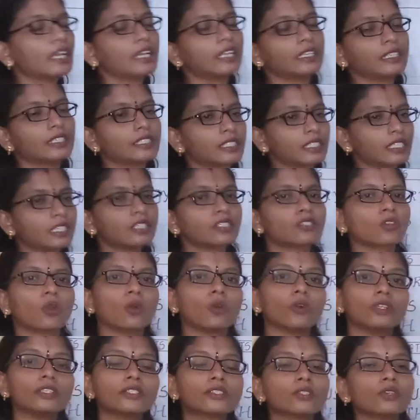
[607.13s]
it is
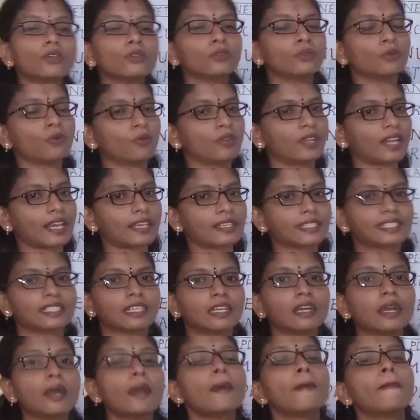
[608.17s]
also known as
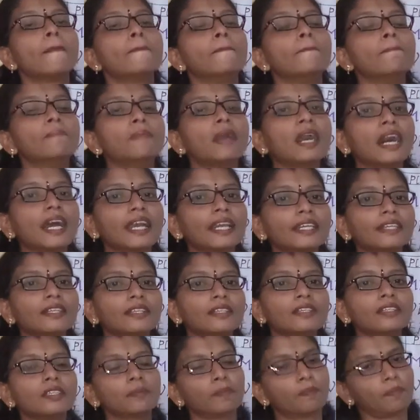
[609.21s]
a
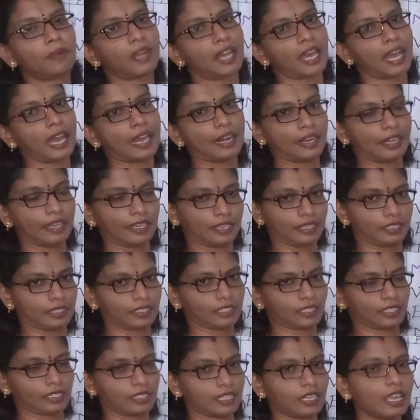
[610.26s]
minor
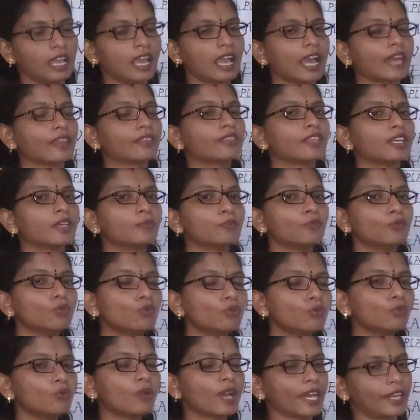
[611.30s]
planet, and they
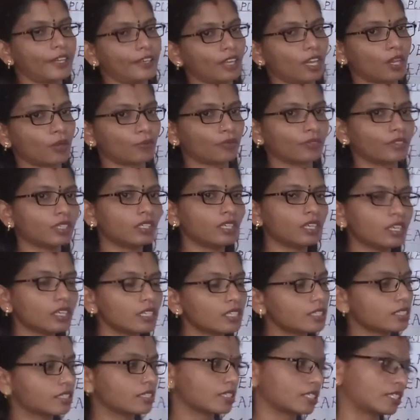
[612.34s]
move around the
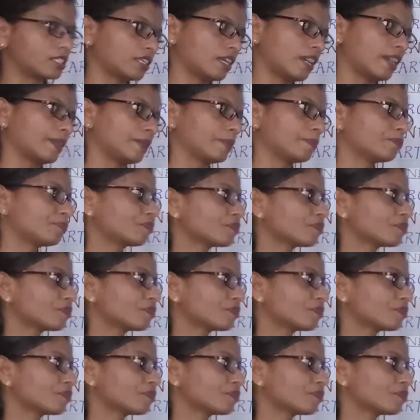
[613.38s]
sun.